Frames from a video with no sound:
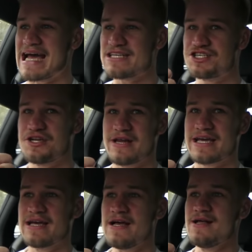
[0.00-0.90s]
GAD
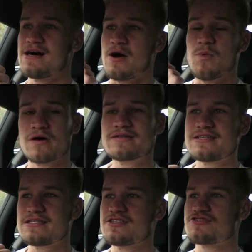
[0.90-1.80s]
Tuning, I
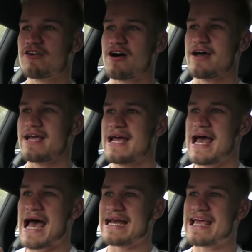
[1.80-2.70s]
wanted to try
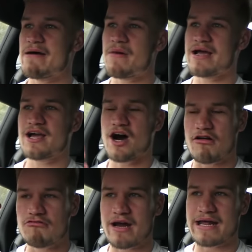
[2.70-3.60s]
and get my
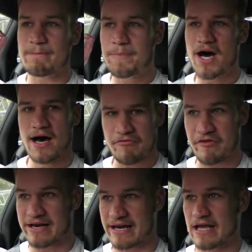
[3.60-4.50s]
car running
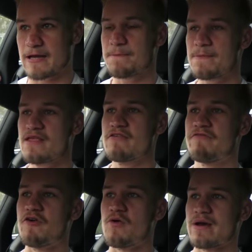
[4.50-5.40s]
perfectly
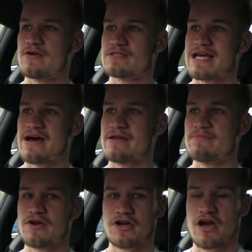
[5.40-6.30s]
for when I was down
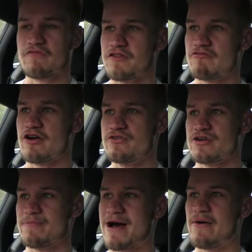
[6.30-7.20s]
in Monaco for the road trip.